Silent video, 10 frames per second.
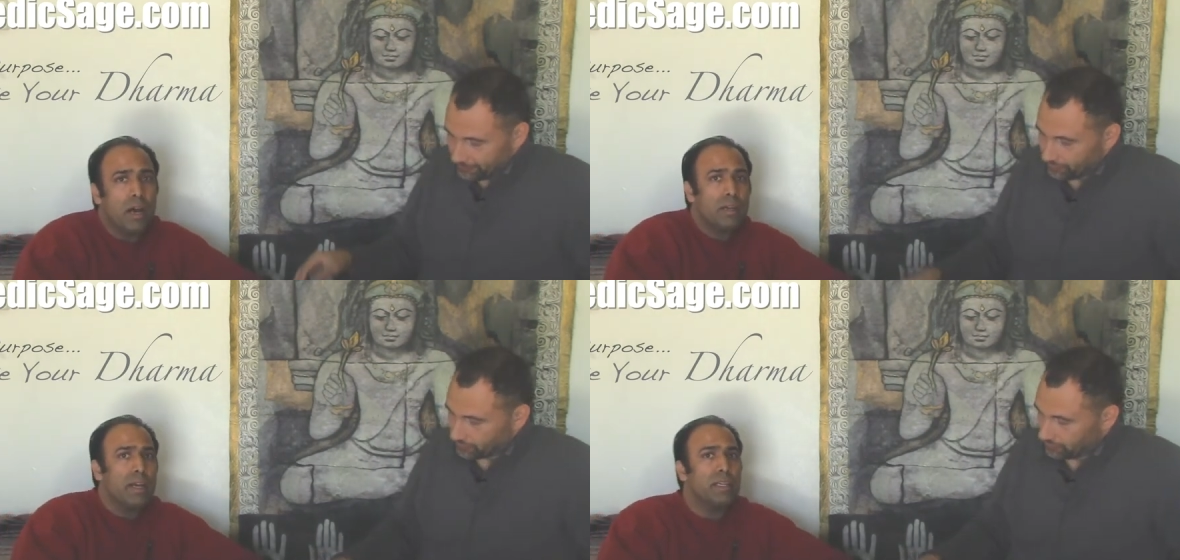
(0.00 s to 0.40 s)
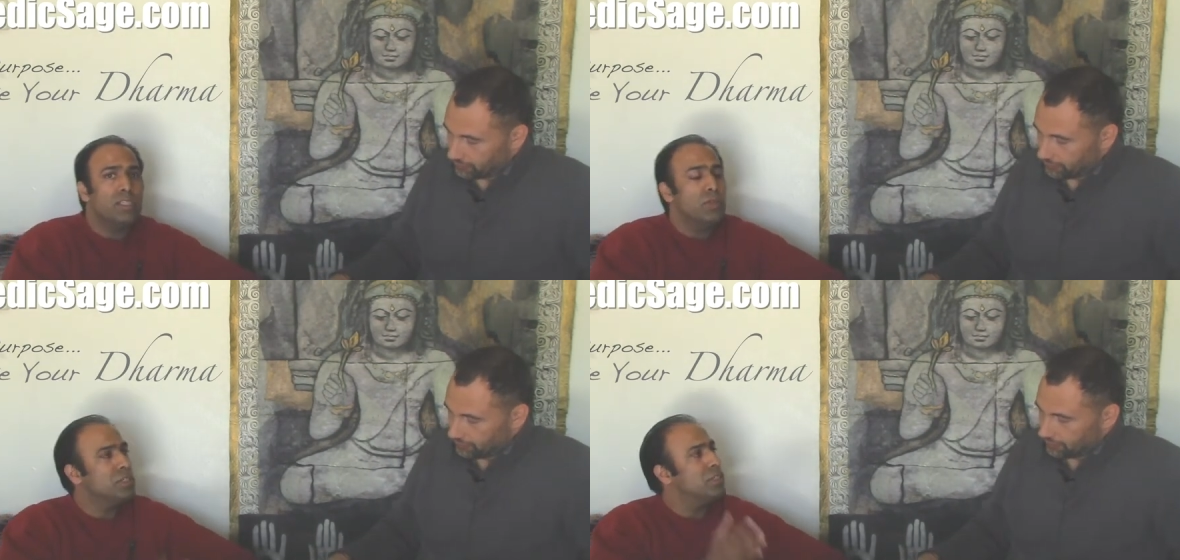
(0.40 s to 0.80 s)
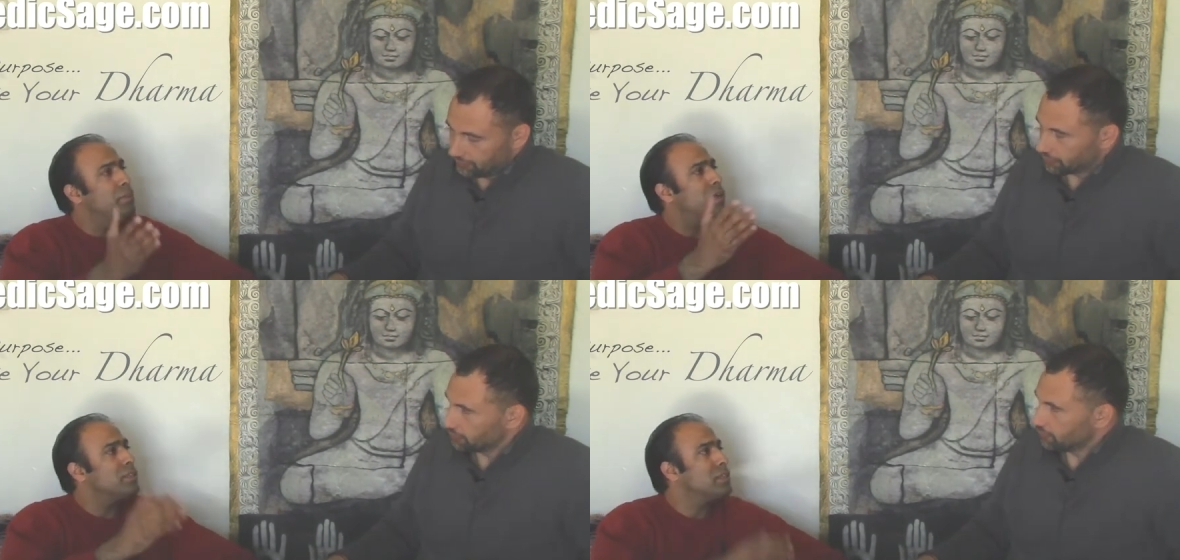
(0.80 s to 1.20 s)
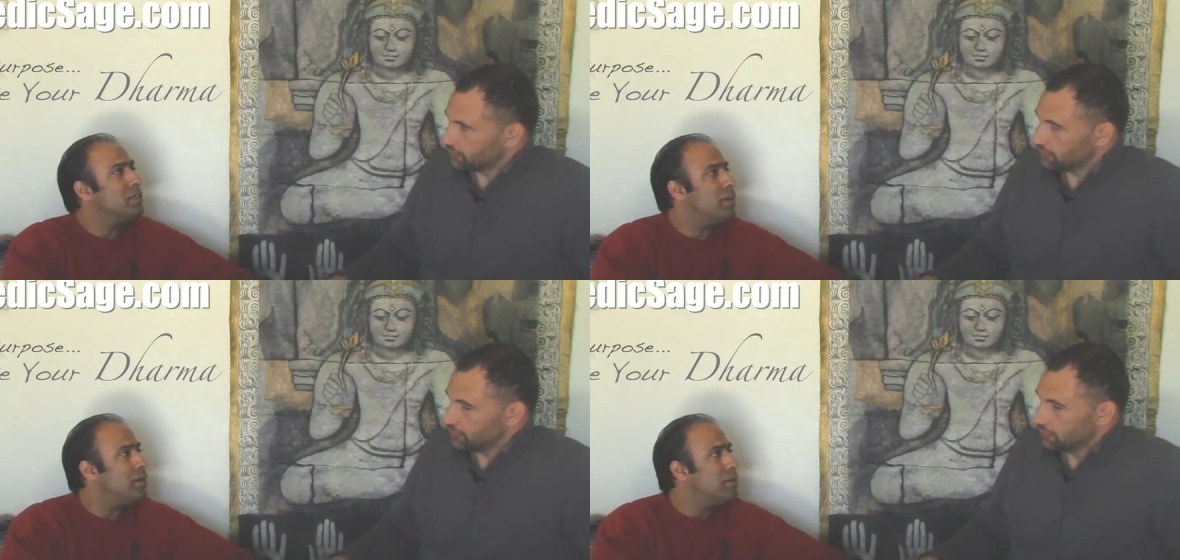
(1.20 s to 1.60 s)
Speaker 1: contact you, what's the best
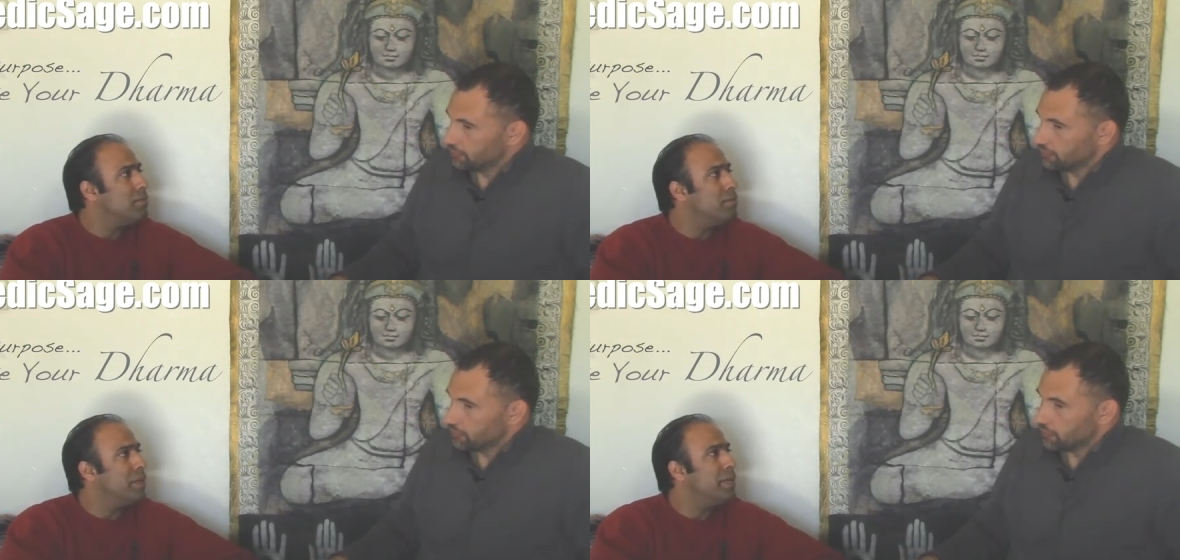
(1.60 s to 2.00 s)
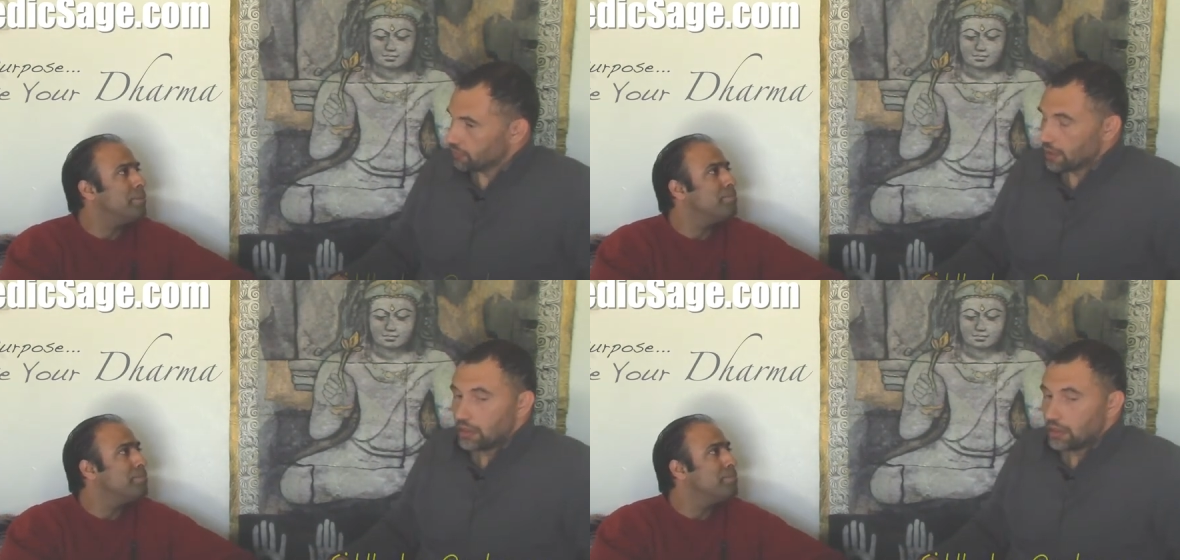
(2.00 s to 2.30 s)
uh, media?